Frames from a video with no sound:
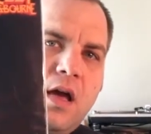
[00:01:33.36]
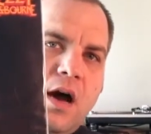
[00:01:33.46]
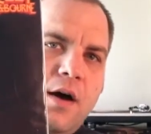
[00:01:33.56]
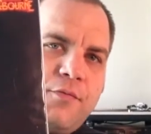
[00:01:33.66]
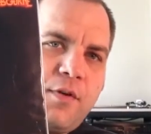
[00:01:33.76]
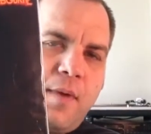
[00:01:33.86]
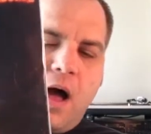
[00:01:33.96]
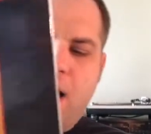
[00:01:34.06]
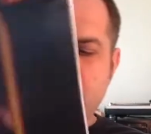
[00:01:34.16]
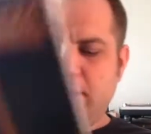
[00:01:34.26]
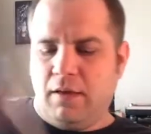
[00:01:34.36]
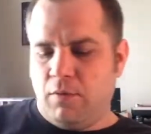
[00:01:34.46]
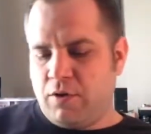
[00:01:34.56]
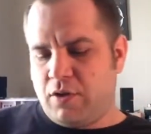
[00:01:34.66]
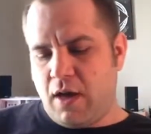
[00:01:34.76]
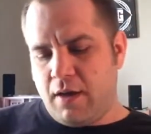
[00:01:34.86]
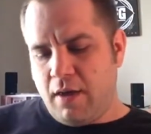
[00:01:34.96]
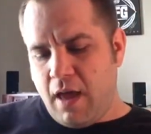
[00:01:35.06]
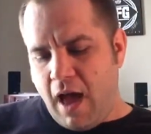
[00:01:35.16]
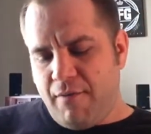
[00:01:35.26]
uh, from Ozzy, which
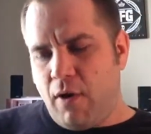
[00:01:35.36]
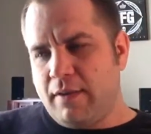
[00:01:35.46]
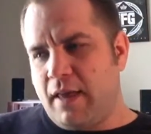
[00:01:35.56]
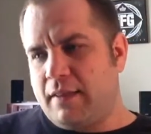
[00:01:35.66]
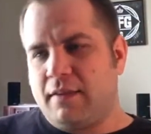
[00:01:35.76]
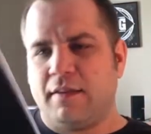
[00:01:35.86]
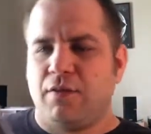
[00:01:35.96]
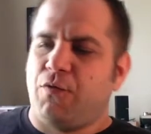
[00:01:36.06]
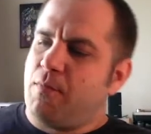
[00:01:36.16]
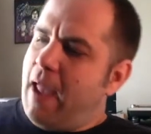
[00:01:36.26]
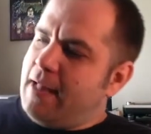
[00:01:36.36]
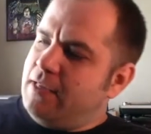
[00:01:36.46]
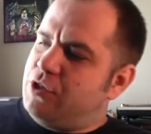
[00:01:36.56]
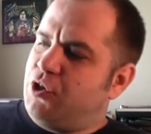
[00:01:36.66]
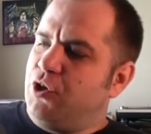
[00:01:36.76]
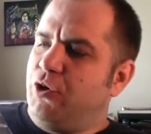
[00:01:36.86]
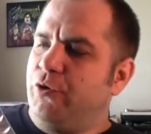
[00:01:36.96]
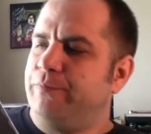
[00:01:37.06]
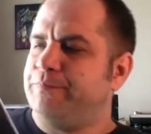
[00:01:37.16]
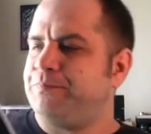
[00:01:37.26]
uh, I've always liked this. This is from 82.